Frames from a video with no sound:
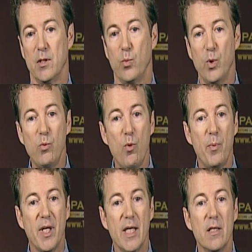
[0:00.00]
We will
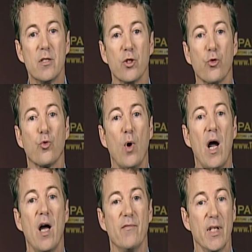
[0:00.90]
begin to
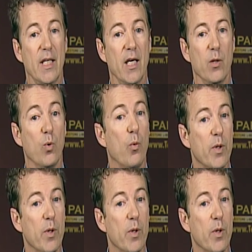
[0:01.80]
thrive again when